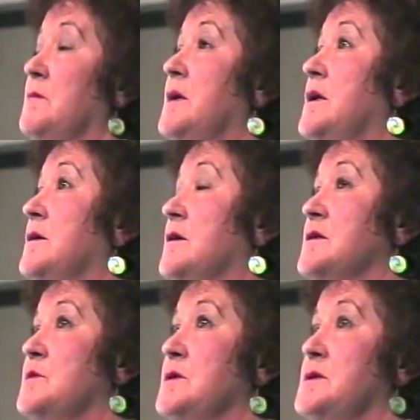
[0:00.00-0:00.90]
and many a
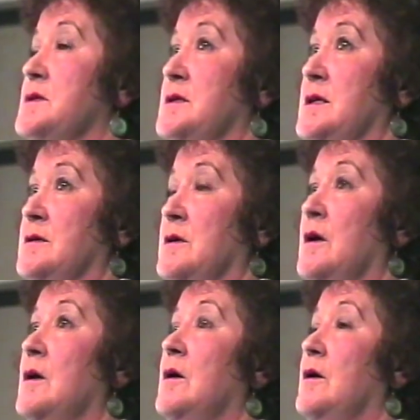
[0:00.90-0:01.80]
nights we'd sit out
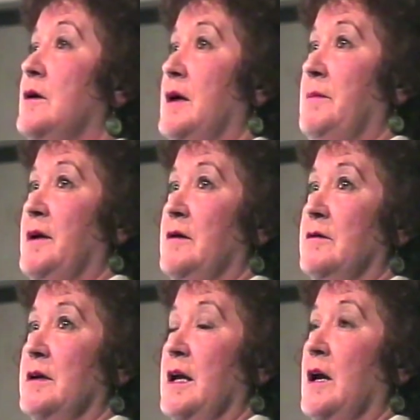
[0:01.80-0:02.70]
on our
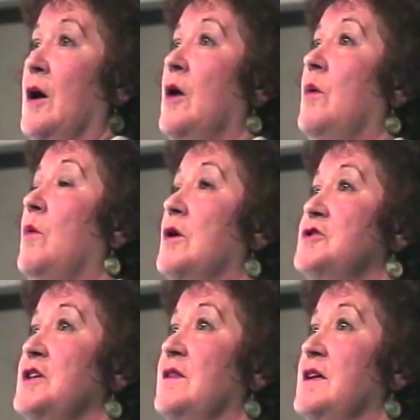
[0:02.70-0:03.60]
balcony
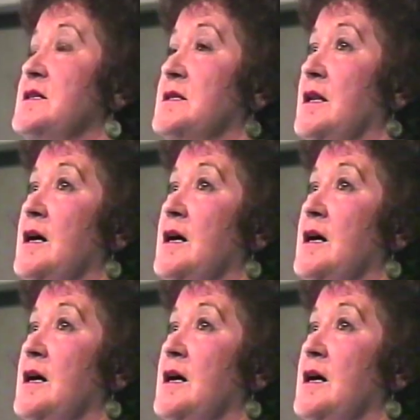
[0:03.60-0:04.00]
watching these